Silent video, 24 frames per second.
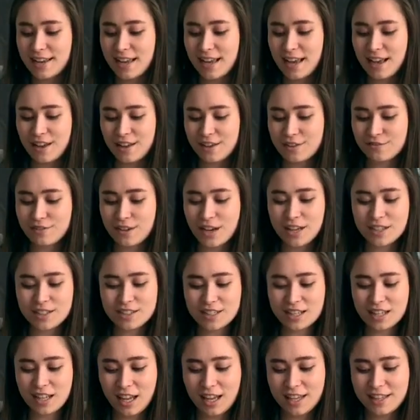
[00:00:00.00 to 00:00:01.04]
have
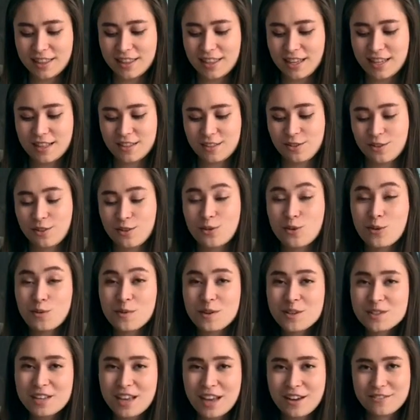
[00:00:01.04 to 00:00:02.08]
underlined things on
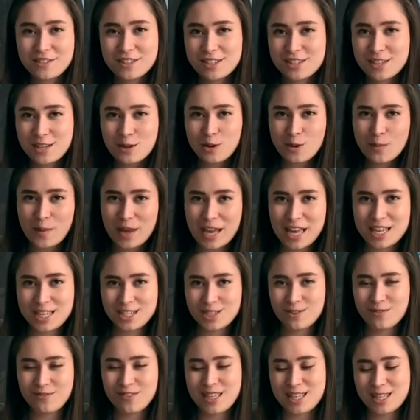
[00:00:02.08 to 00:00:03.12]
almost every single
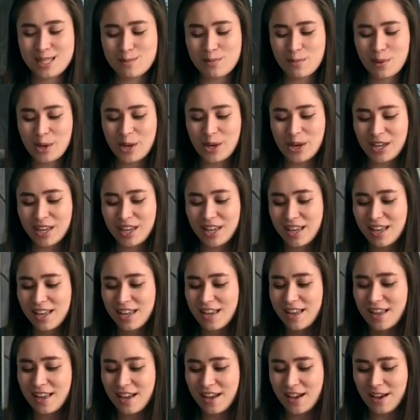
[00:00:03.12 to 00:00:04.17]
page of this book
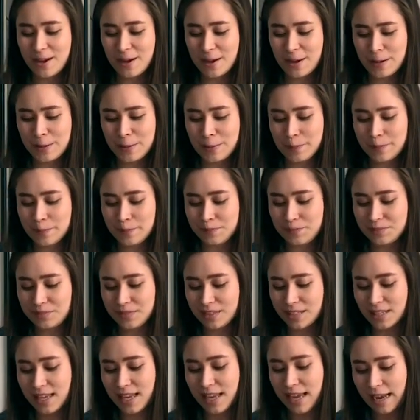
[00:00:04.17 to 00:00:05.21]
um,
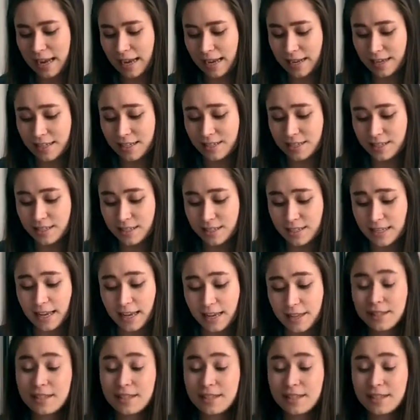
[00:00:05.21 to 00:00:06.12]
and yeah,